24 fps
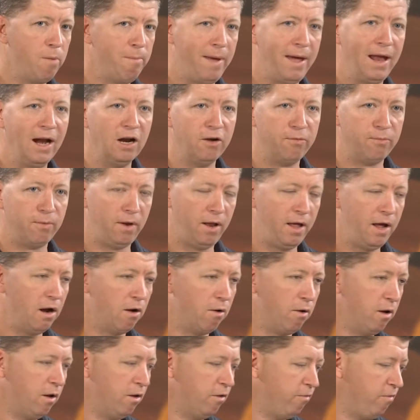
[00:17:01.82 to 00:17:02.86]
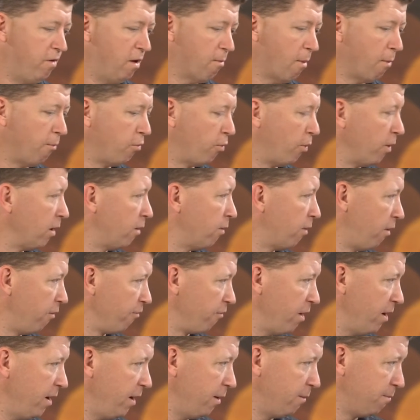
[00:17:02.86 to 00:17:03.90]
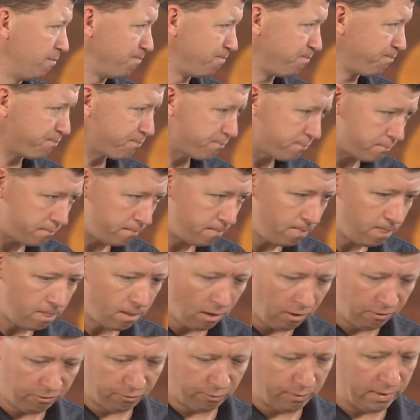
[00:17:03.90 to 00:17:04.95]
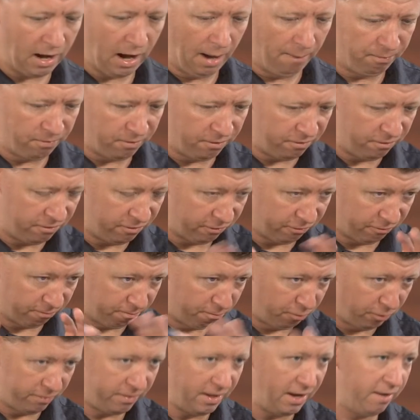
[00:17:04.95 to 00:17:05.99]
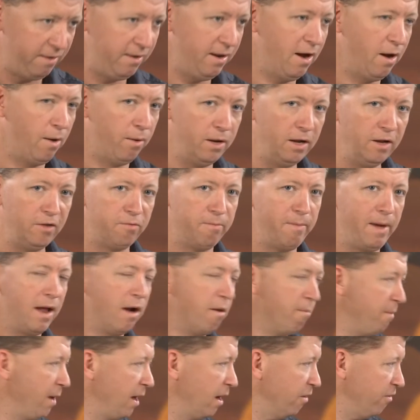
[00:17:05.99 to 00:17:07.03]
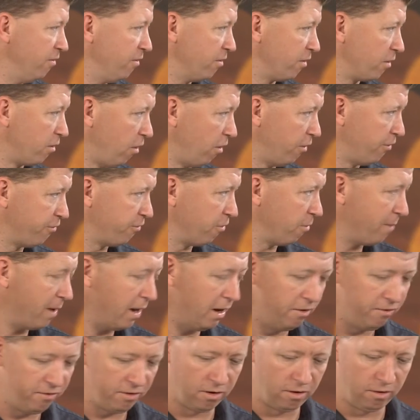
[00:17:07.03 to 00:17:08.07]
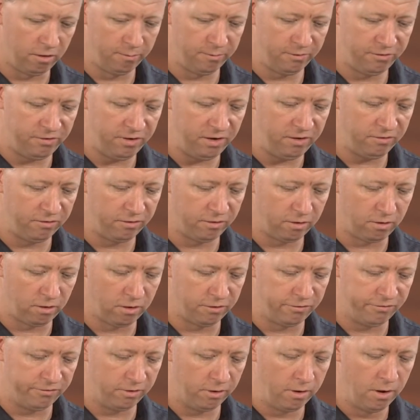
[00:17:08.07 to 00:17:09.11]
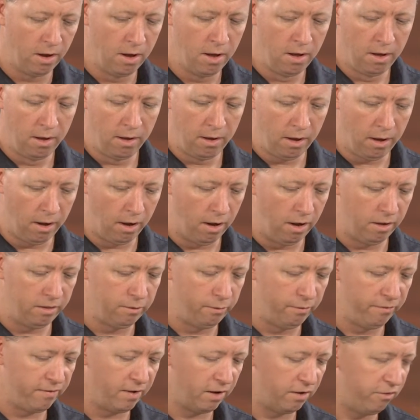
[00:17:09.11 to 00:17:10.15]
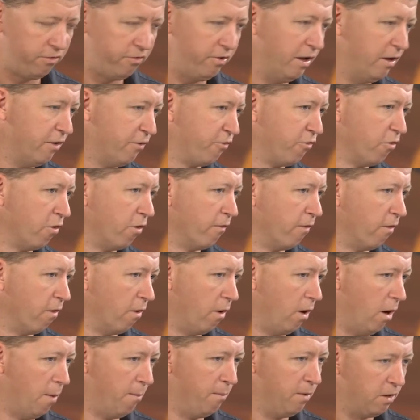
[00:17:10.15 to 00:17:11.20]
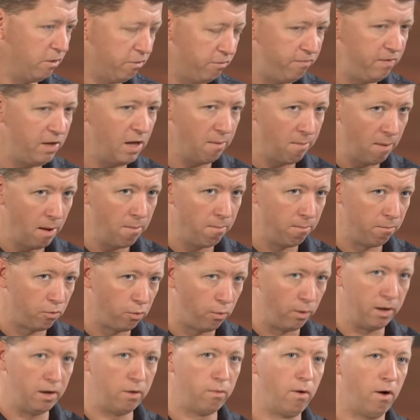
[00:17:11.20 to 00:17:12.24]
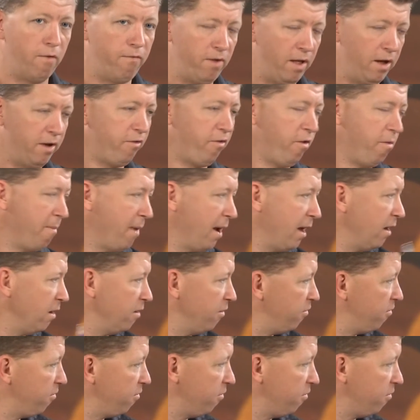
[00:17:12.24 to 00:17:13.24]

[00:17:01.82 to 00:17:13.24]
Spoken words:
management layer is VMM 2012 right now. So we opted to just put that down. It's managing the cluster, managing all the machines in the cluster. And then we've got a Xen server because VMM 2012 will actually manage